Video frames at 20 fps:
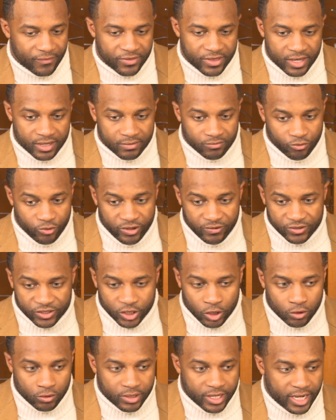think we've
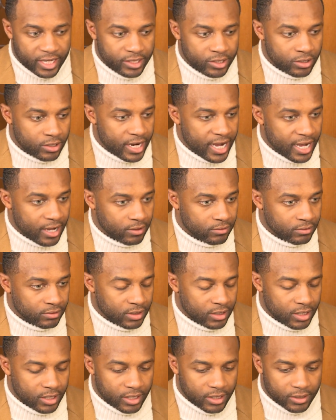shown that year out
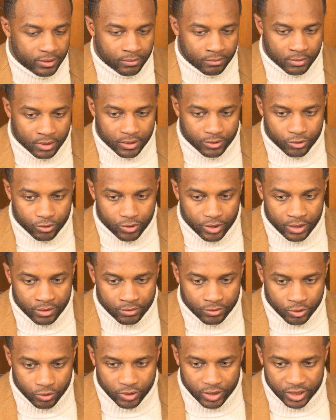
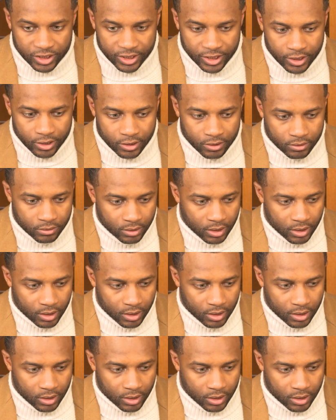through this year.